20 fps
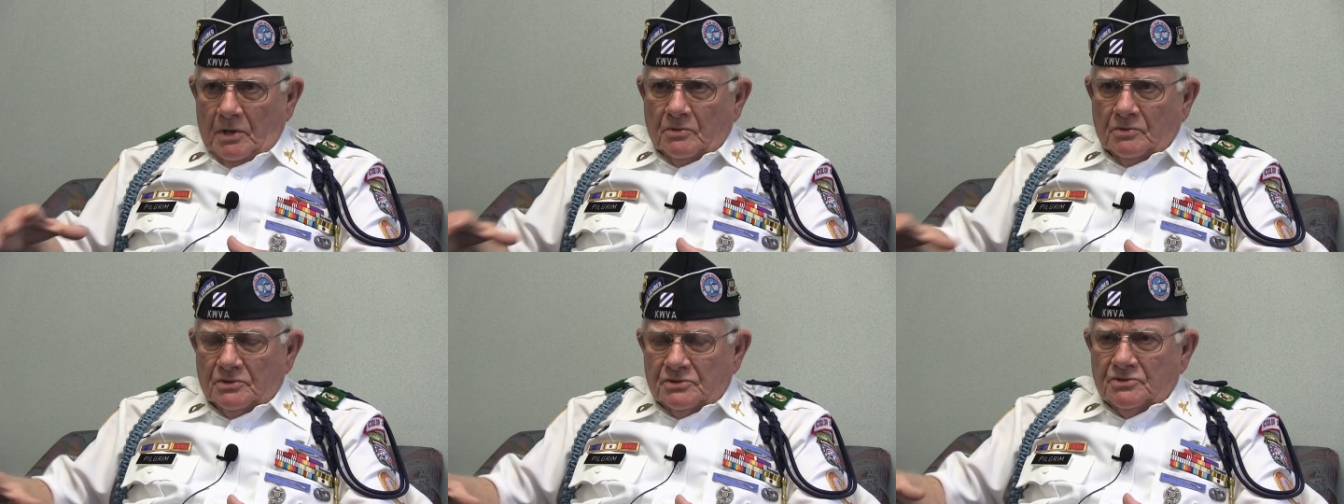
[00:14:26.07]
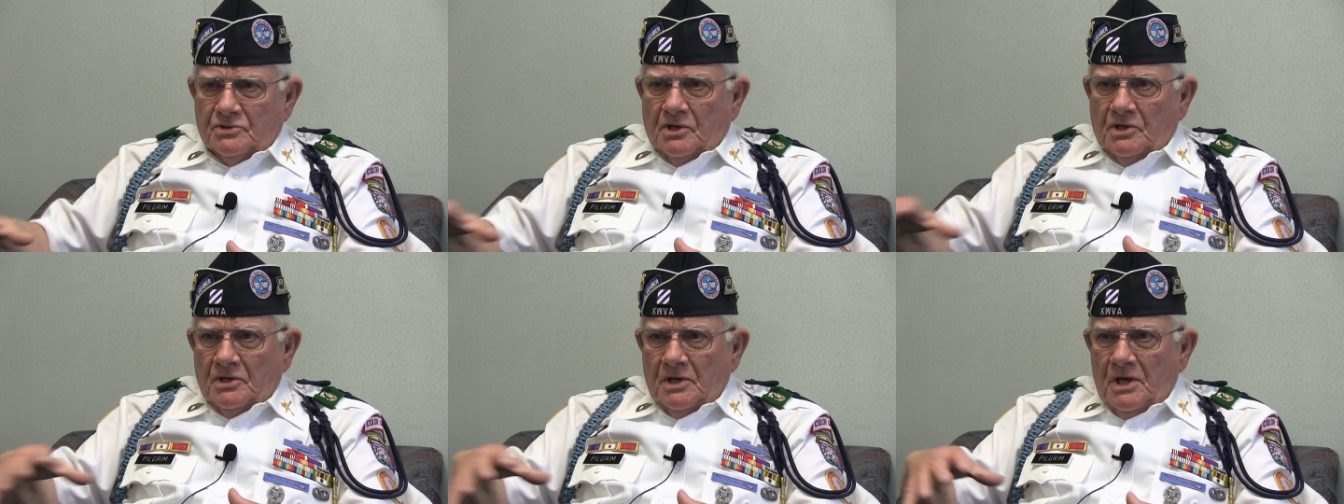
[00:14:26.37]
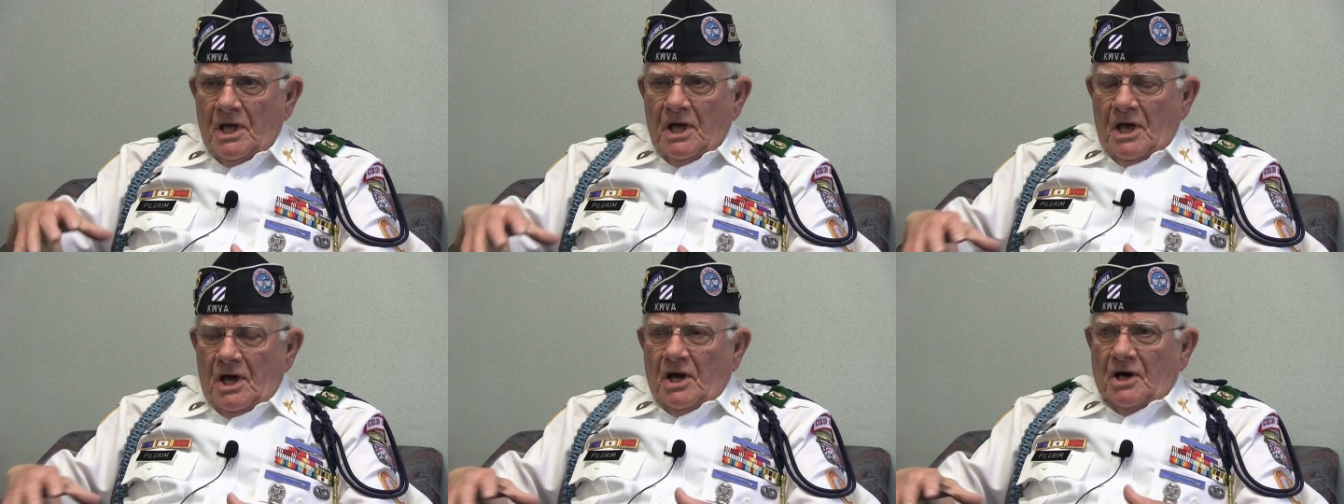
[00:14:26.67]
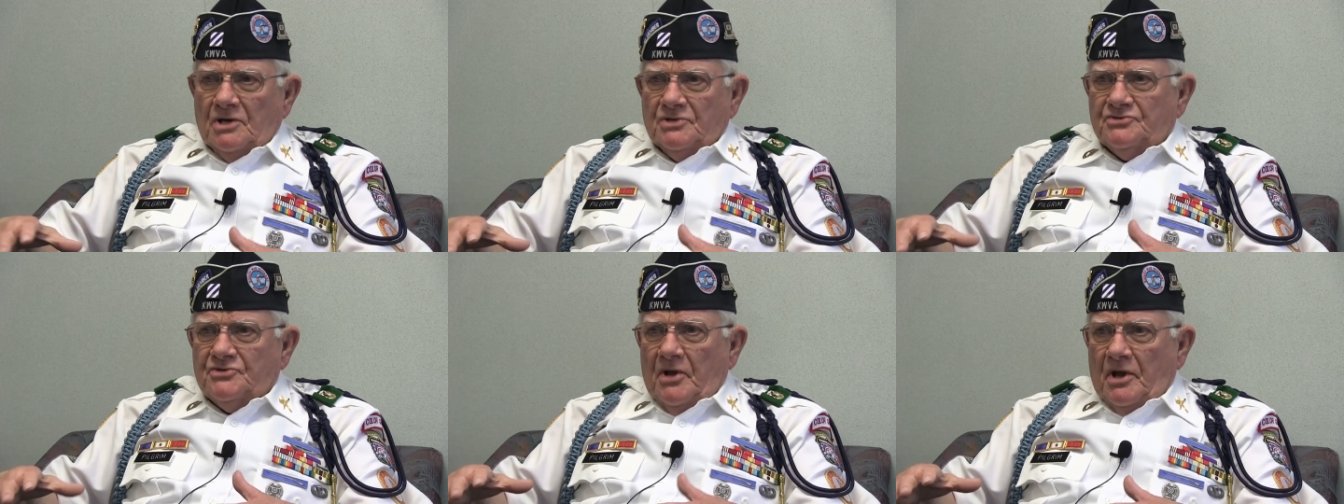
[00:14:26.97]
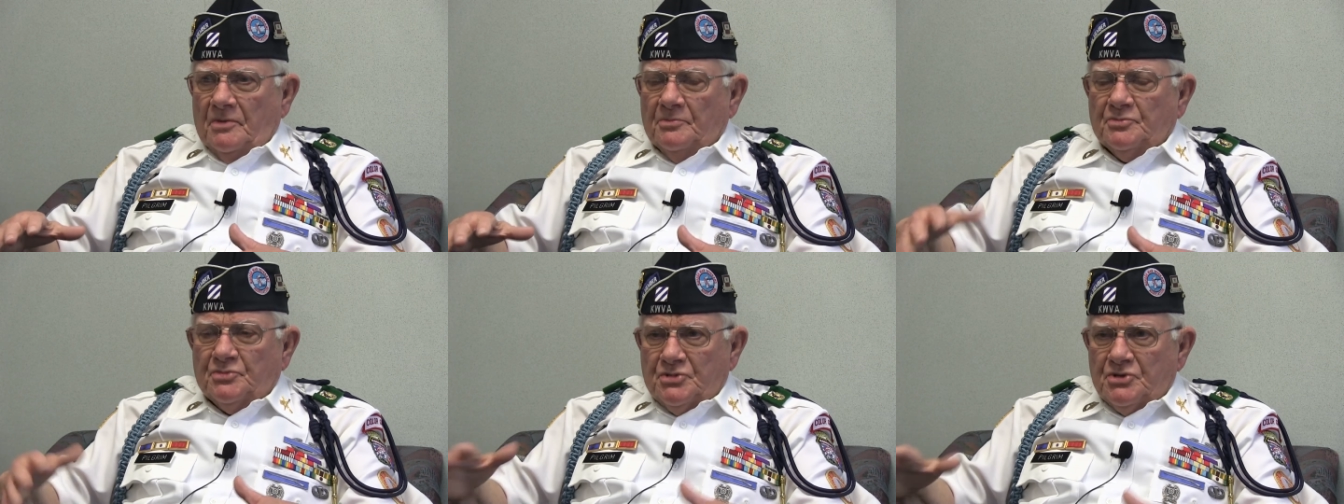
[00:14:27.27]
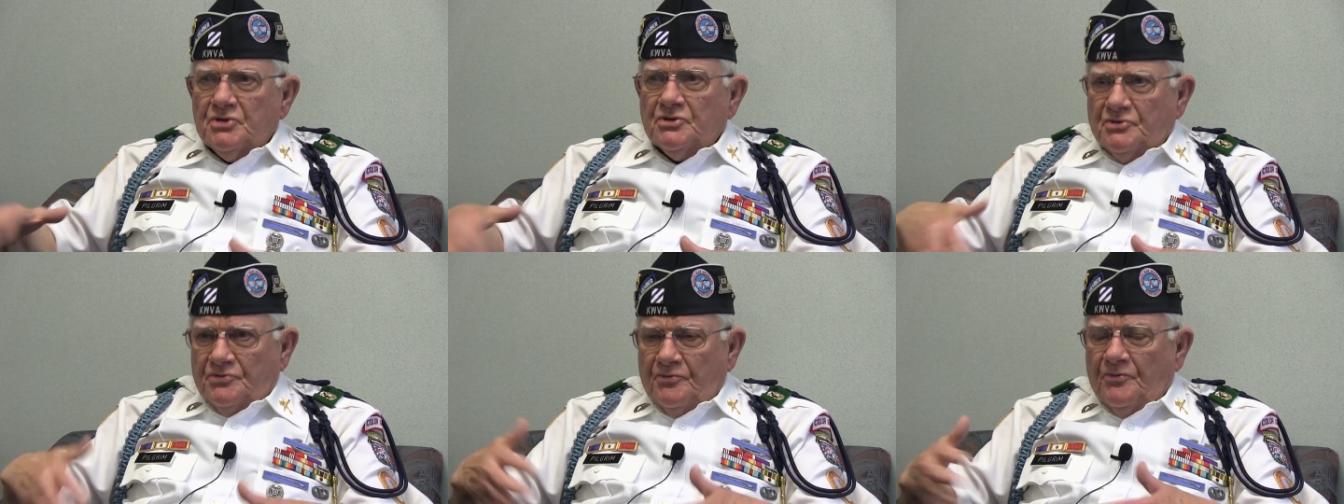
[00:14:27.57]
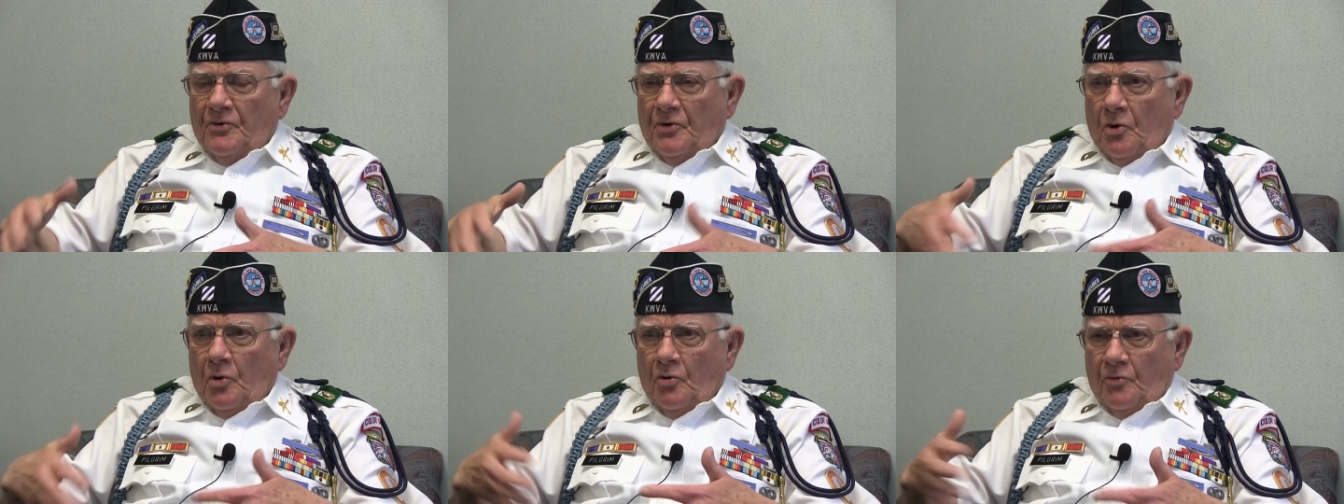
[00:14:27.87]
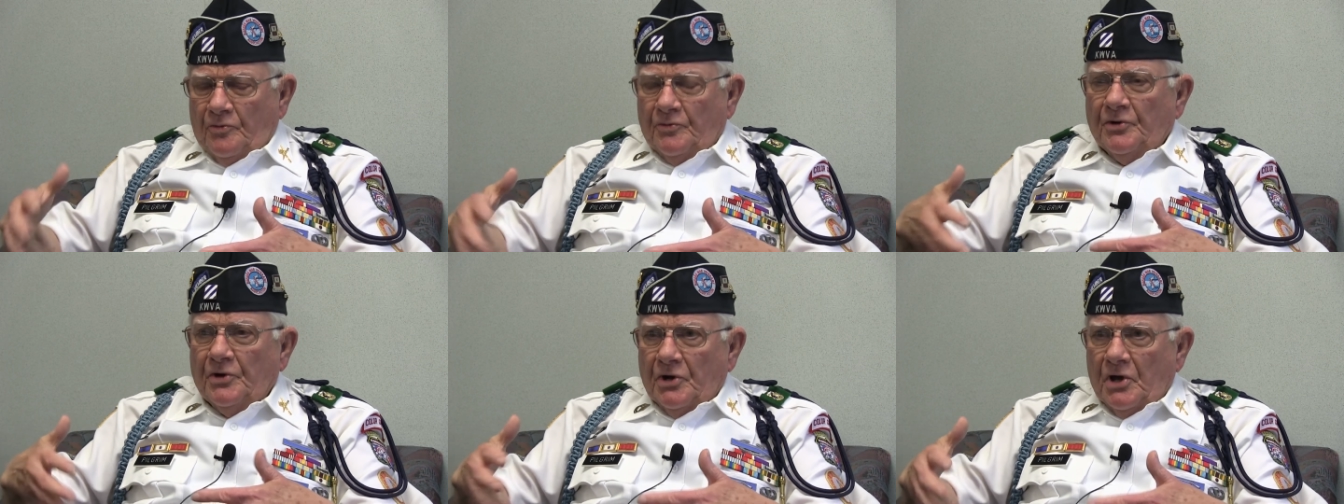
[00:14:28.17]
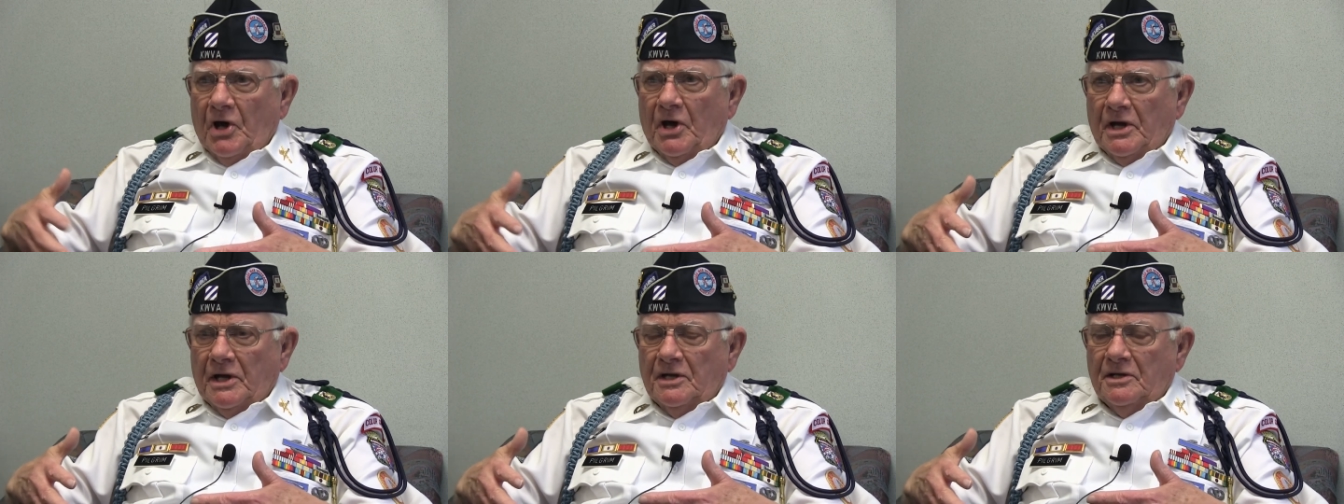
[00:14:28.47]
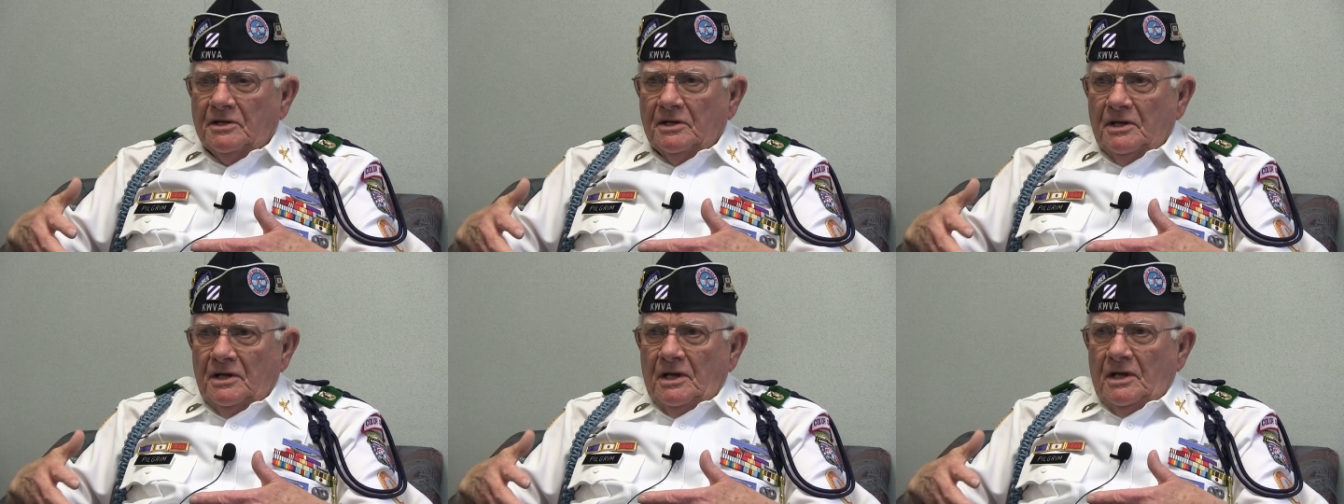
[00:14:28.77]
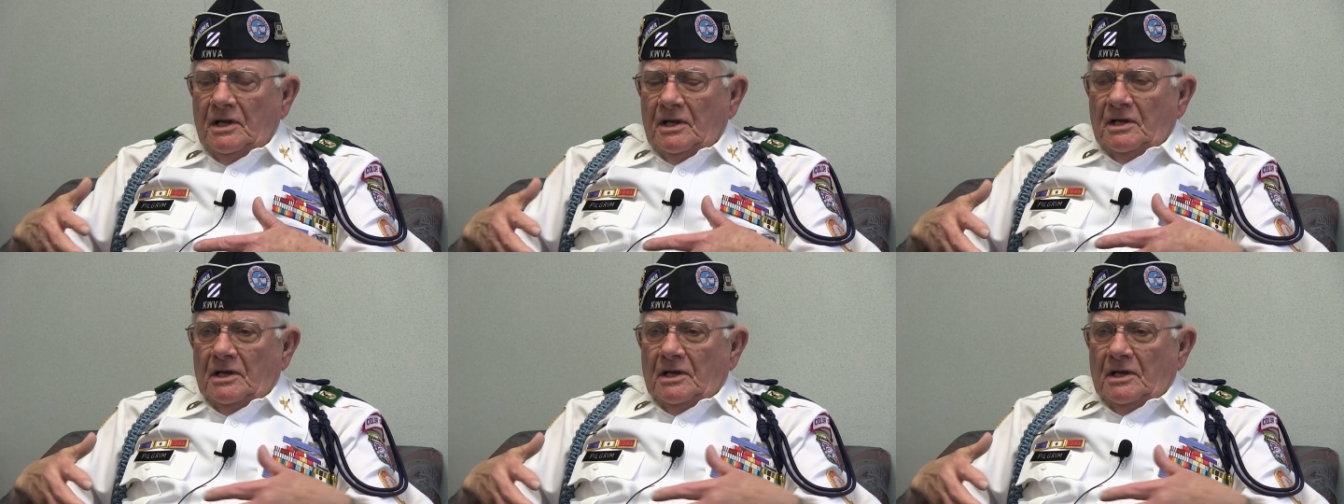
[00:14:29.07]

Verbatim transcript: It Yeah, was a, yeah. a set just for overnight. Yeah,